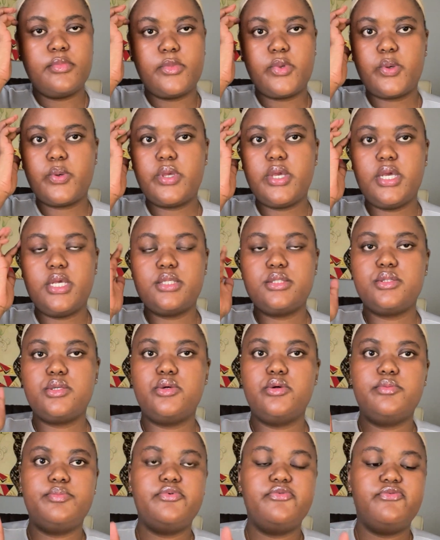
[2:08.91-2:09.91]
Okay,
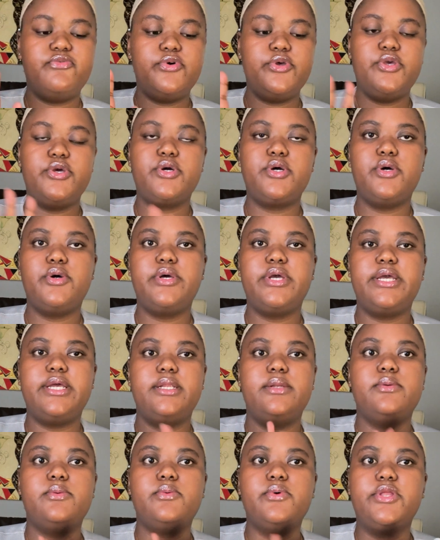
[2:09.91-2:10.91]
so before you go
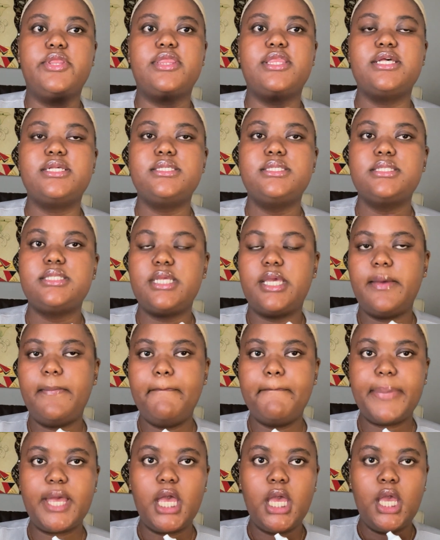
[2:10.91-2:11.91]
in with this
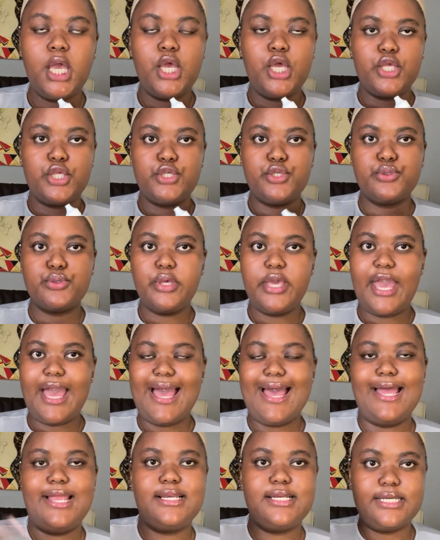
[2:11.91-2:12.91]
step, you
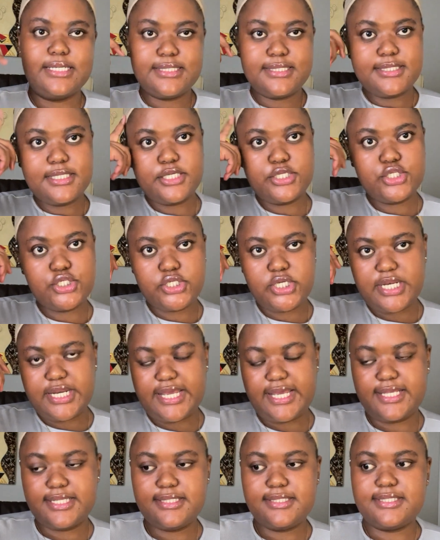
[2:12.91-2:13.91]
can tint your
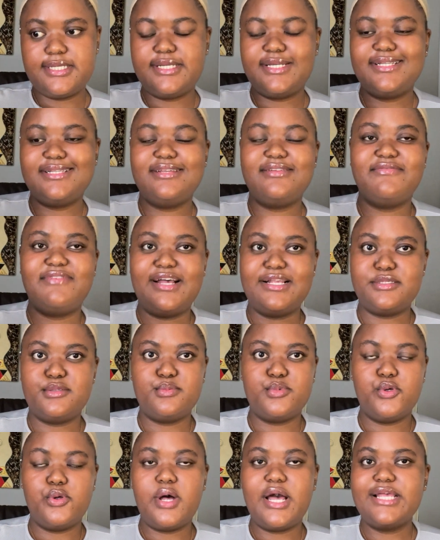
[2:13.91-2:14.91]
lace. It is
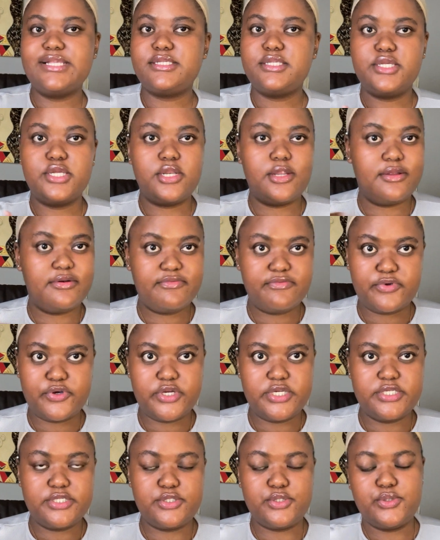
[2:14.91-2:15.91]
advisable. I see a lot of
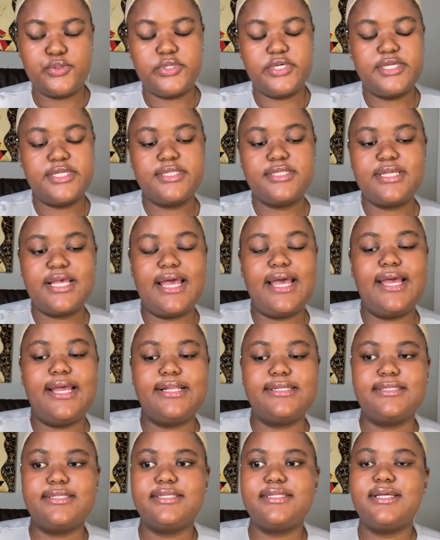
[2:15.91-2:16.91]
girlies do it,
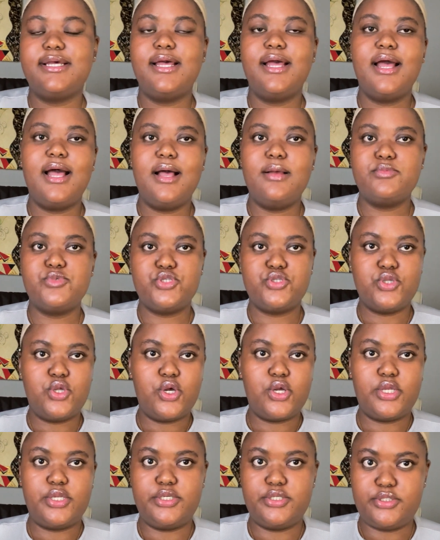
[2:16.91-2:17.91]
and I'm just not
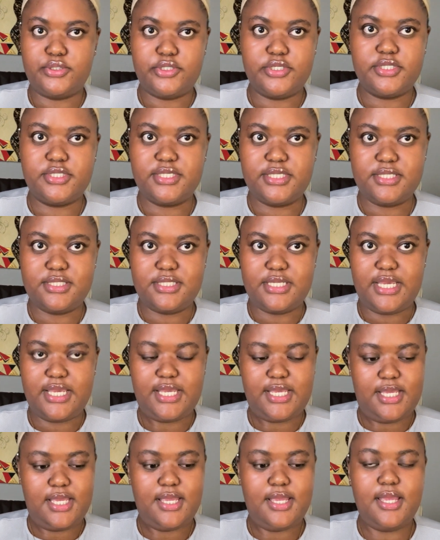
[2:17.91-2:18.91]
gonna do it
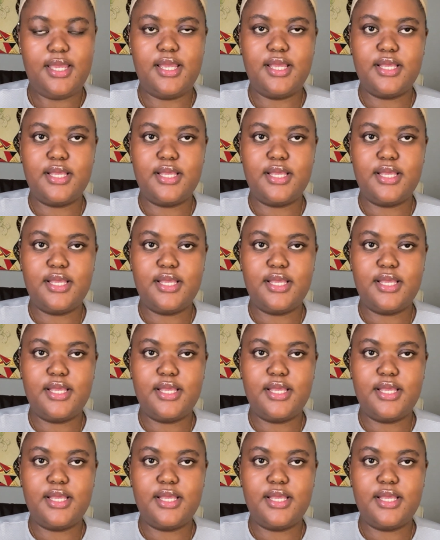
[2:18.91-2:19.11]
today.